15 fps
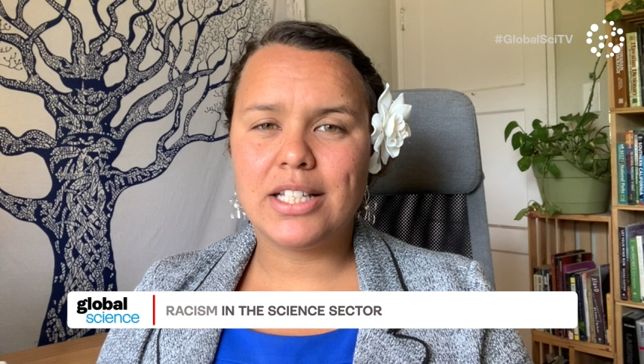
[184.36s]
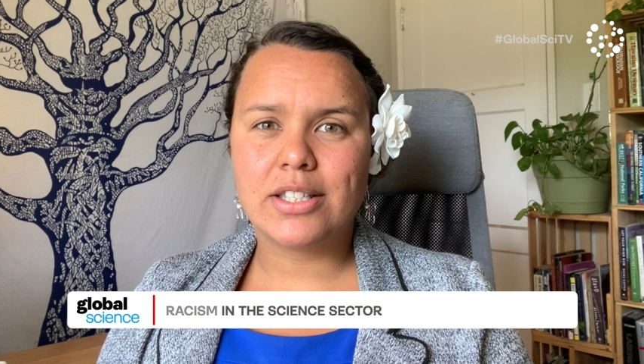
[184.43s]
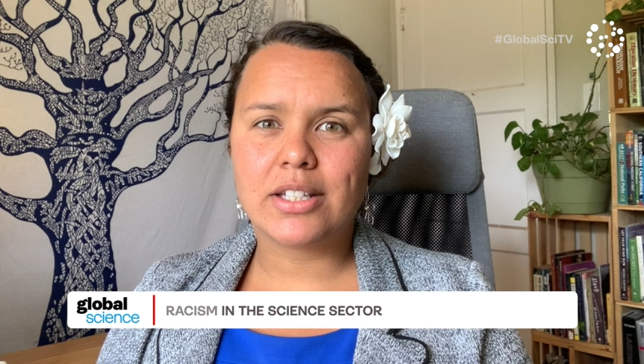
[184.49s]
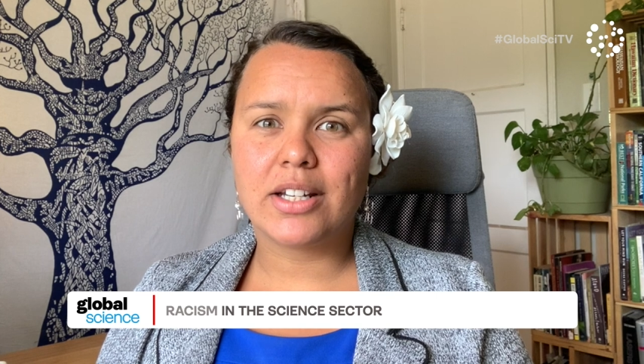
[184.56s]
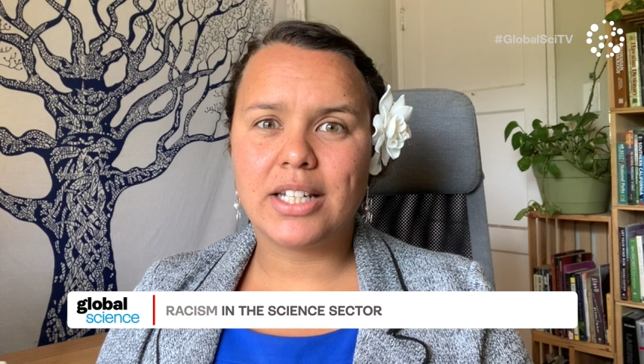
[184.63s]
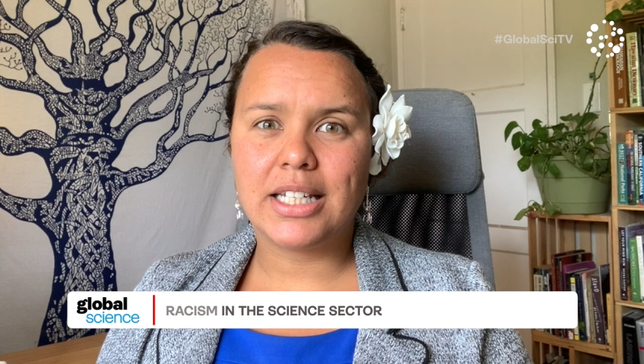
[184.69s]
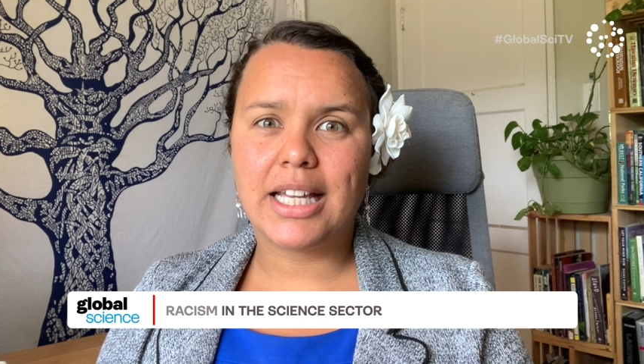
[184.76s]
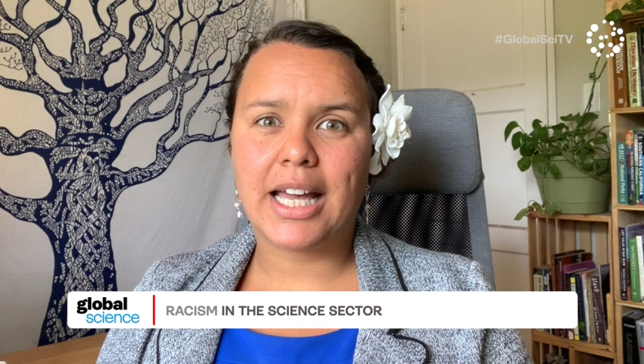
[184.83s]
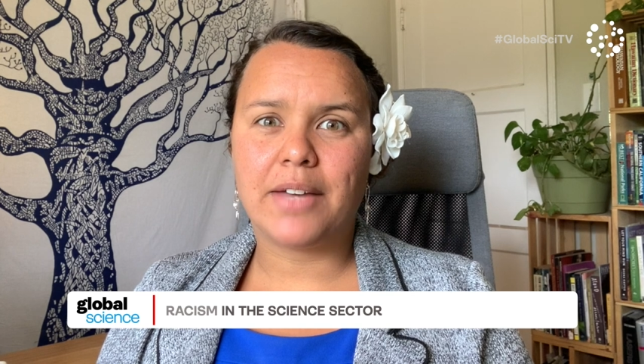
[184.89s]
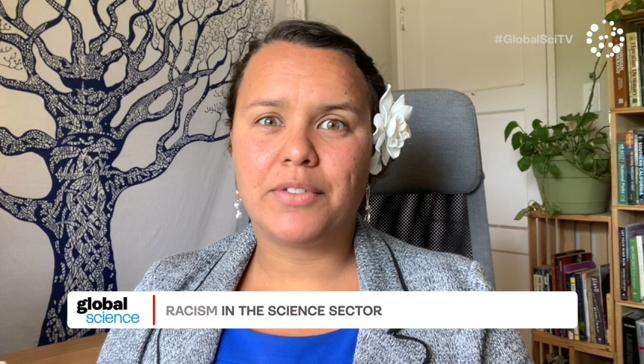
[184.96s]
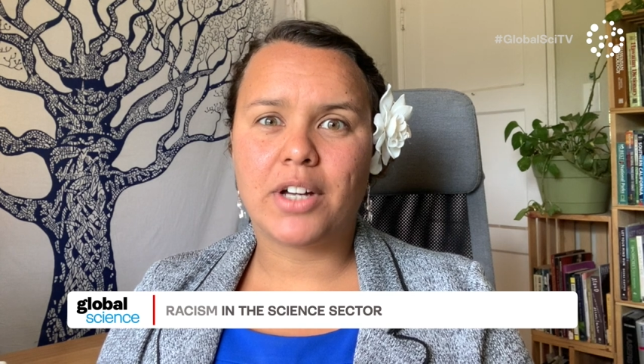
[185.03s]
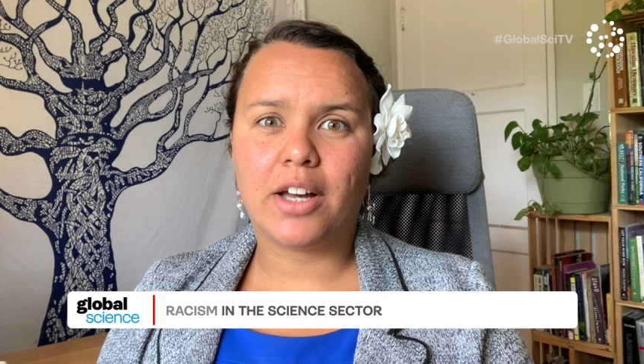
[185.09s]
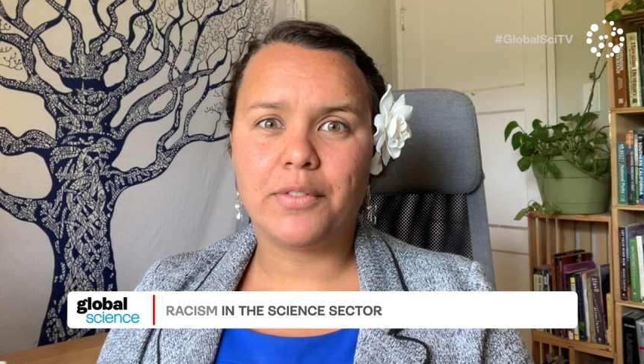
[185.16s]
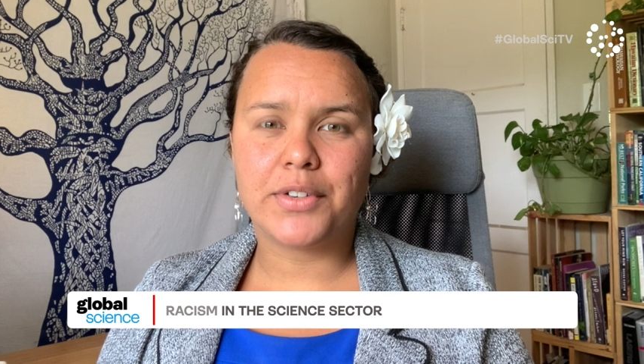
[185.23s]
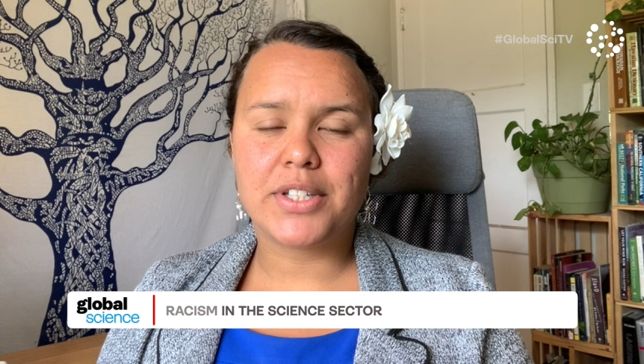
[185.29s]
started to have
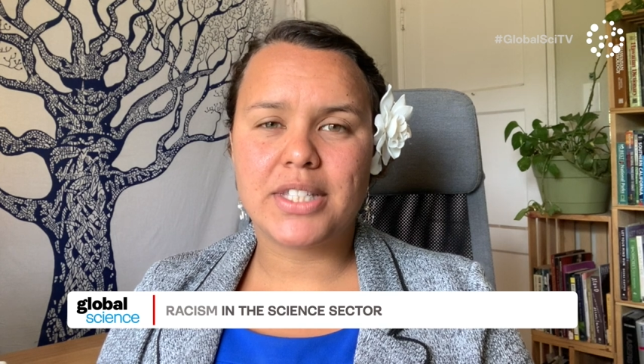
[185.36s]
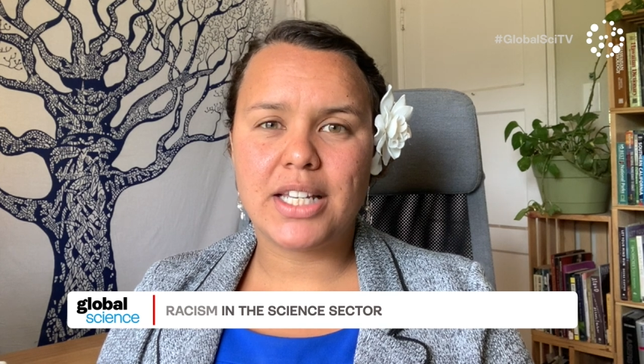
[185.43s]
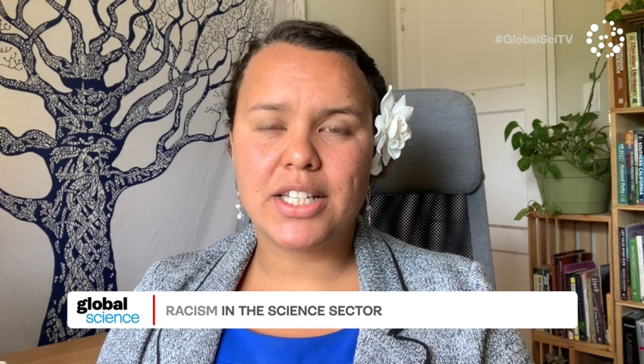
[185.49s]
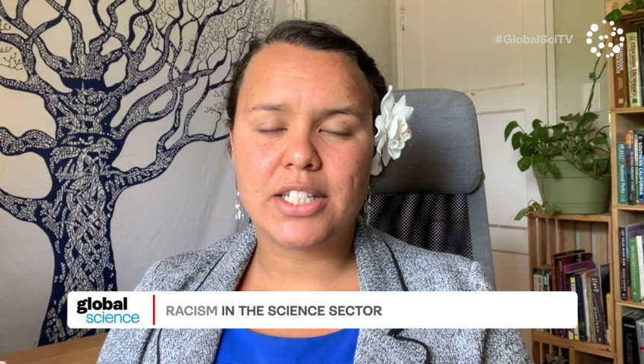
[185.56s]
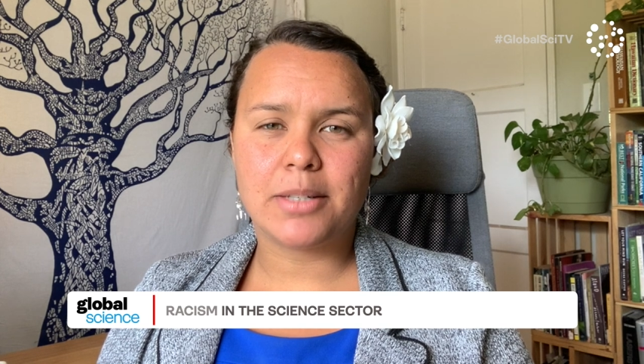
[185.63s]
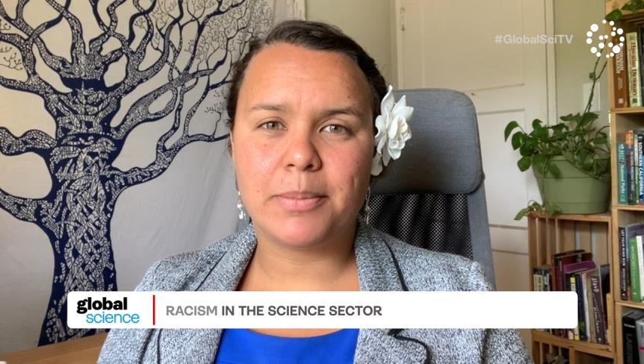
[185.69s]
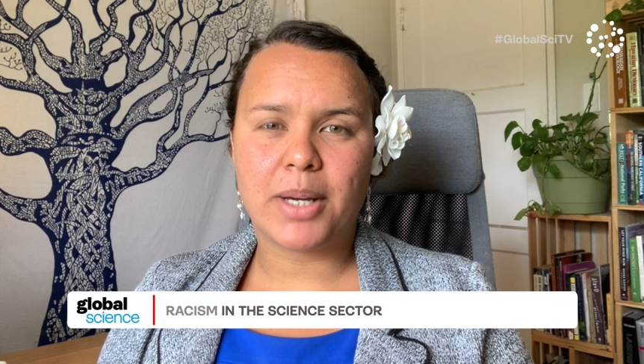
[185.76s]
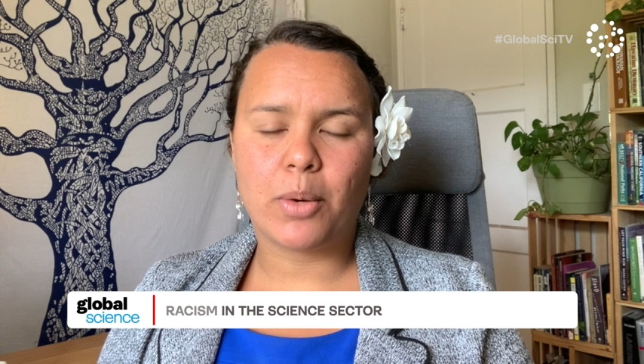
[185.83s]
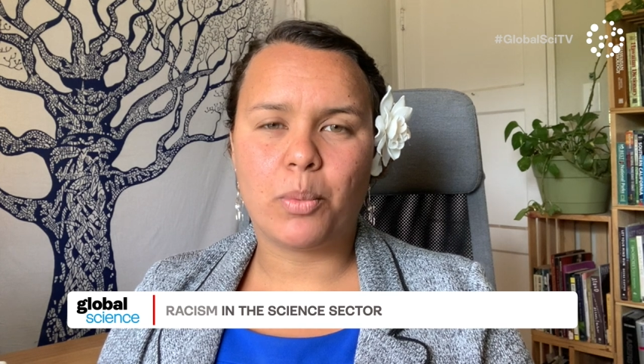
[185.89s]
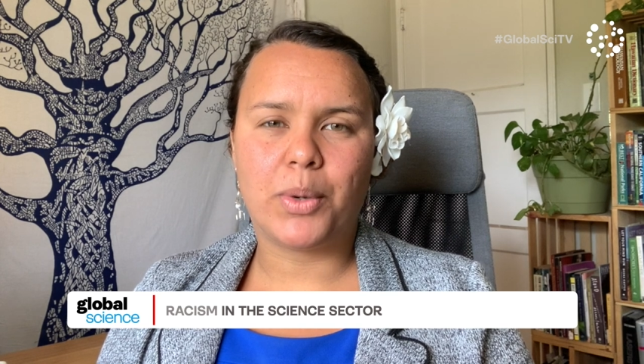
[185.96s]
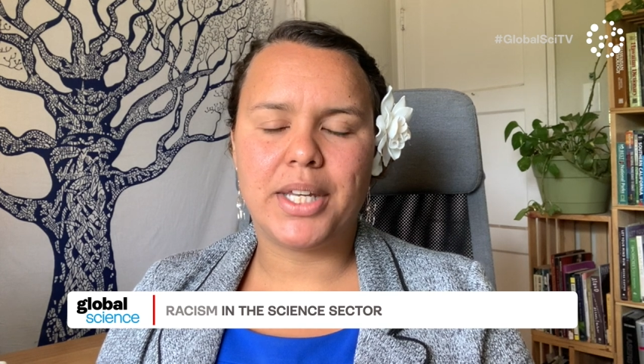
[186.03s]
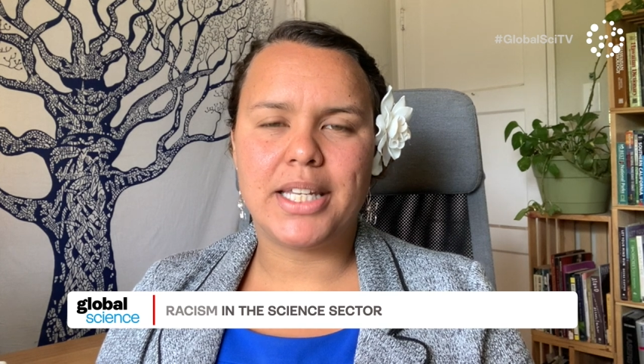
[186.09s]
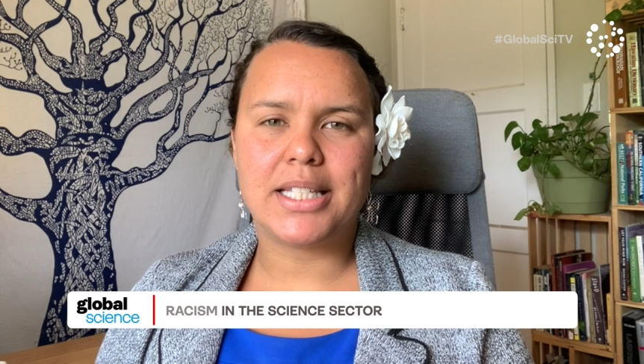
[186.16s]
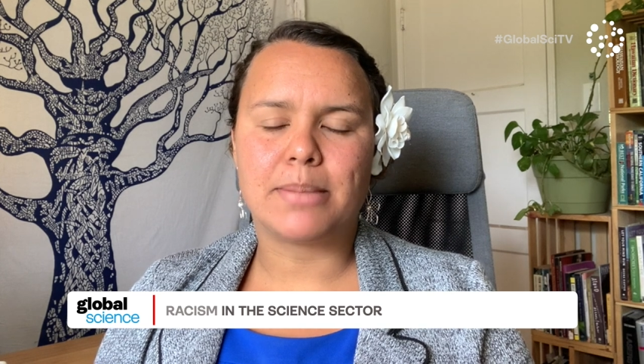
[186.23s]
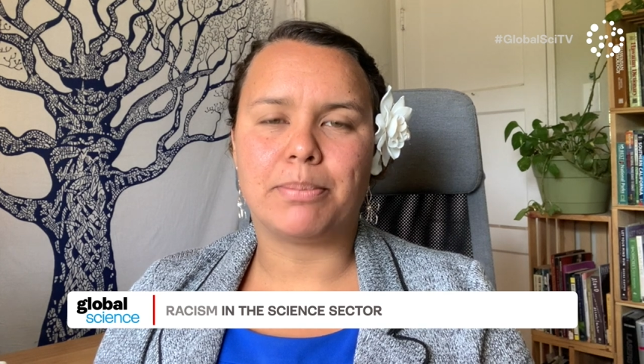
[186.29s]
conversation about
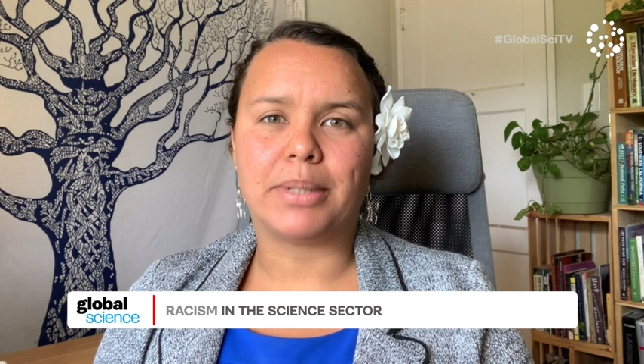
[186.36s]
what is